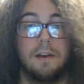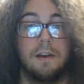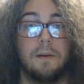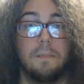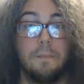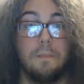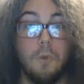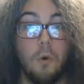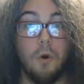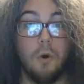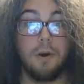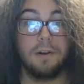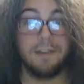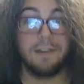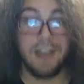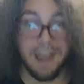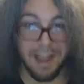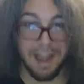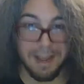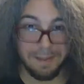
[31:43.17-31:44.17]
More
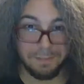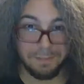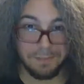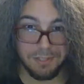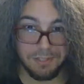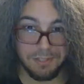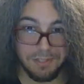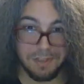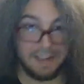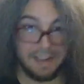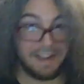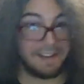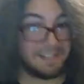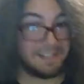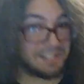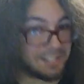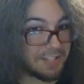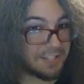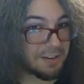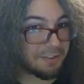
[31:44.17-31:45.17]
games in
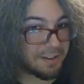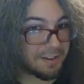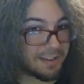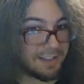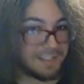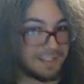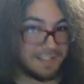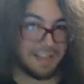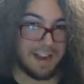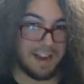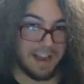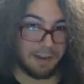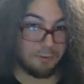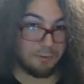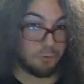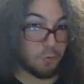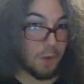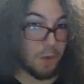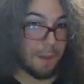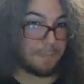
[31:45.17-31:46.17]
series that I
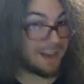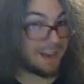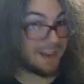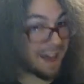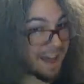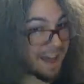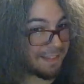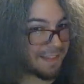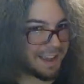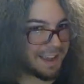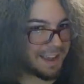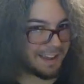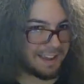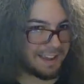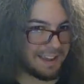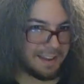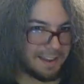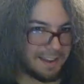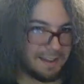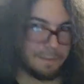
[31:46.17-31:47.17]
grew up not
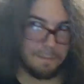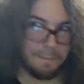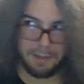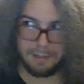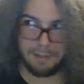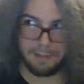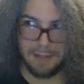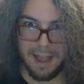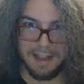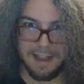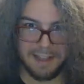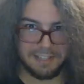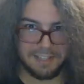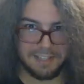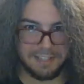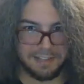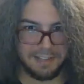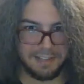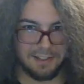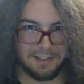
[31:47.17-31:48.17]
liking, but like
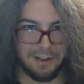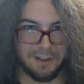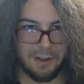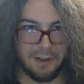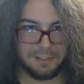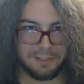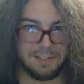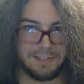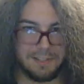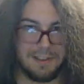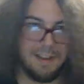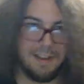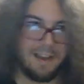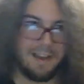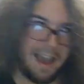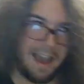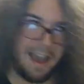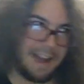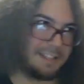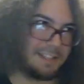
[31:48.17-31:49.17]
as an adult,
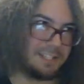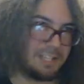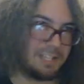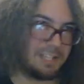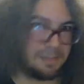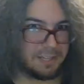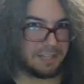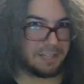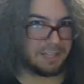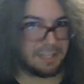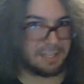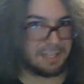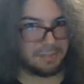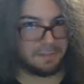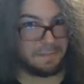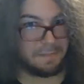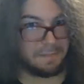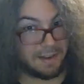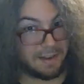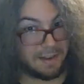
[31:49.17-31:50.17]
and it seems I seem
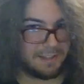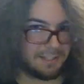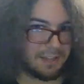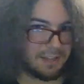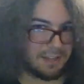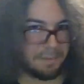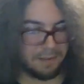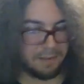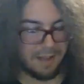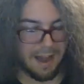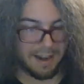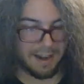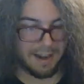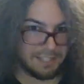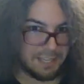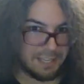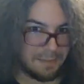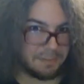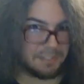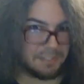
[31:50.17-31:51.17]
to pick these up a lot.
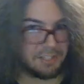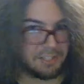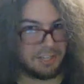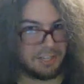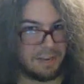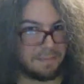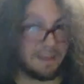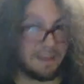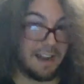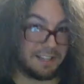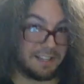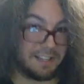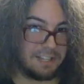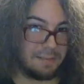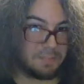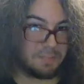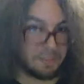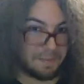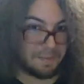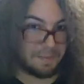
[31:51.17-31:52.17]
It seems to seem that I
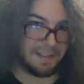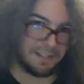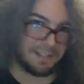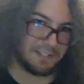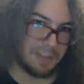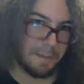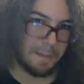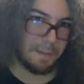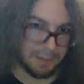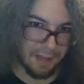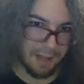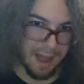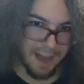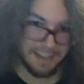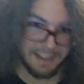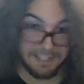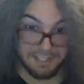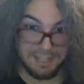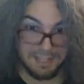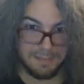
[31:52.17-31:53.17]
seem to pick these up a
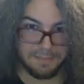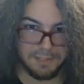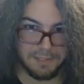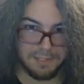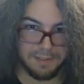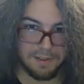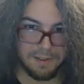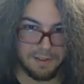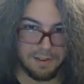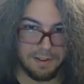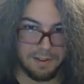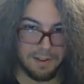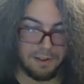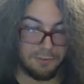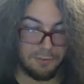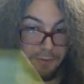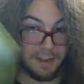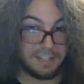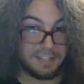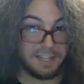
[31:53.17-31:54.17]
lot, it seems.
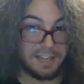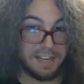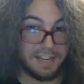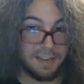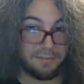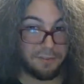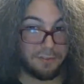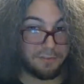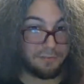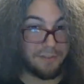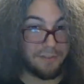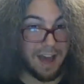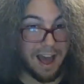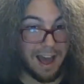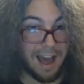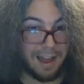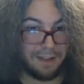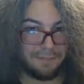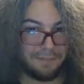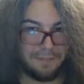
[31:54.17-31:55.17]
Resident Evil
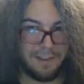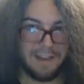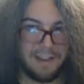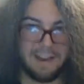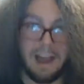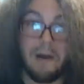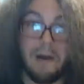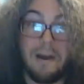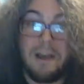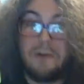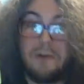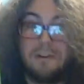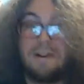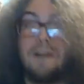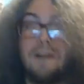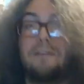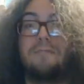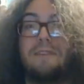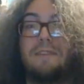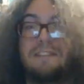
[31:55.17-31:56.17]
5. Now I own
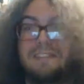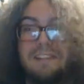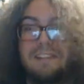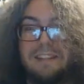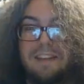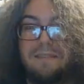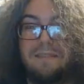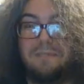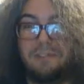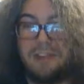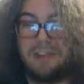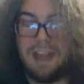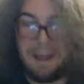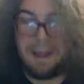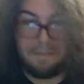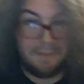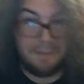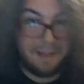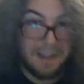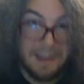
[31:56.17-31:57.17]
another Resident Evil
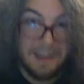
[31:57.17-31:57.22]
game.